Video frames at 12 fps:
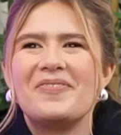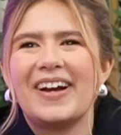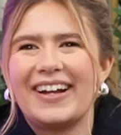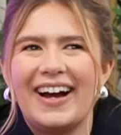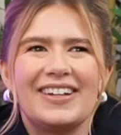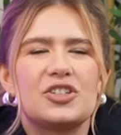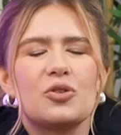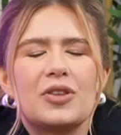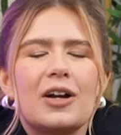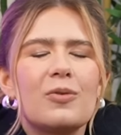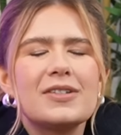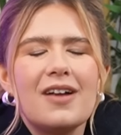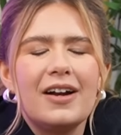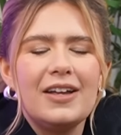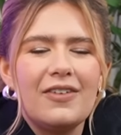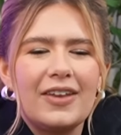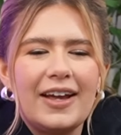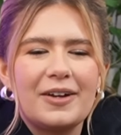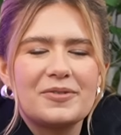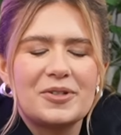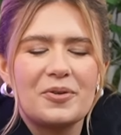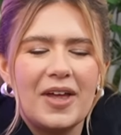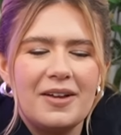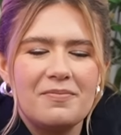my God. So there was not even like,
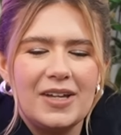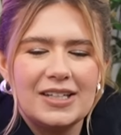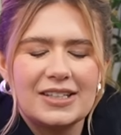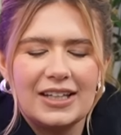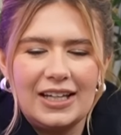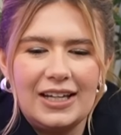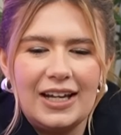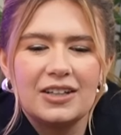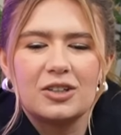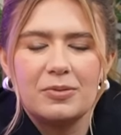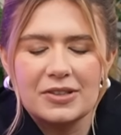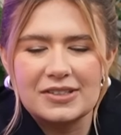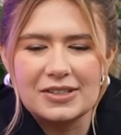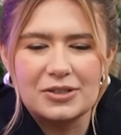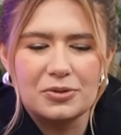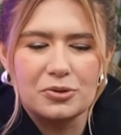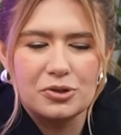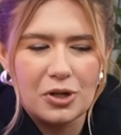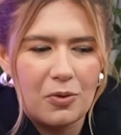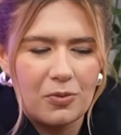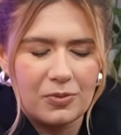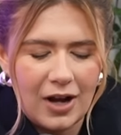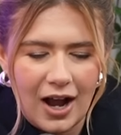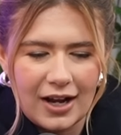so then me, Delaney, and Camille's sister, who's
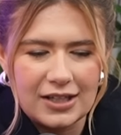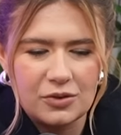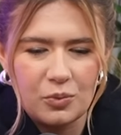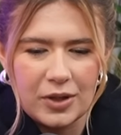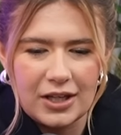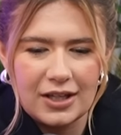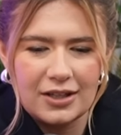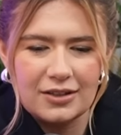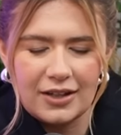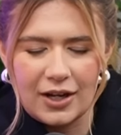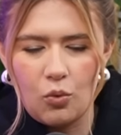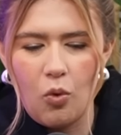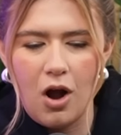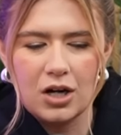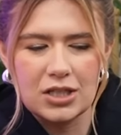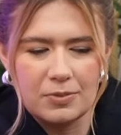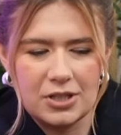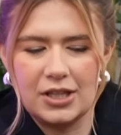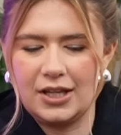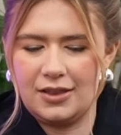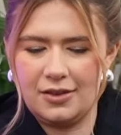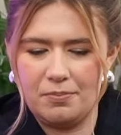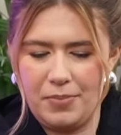so kind, we like walked up to like the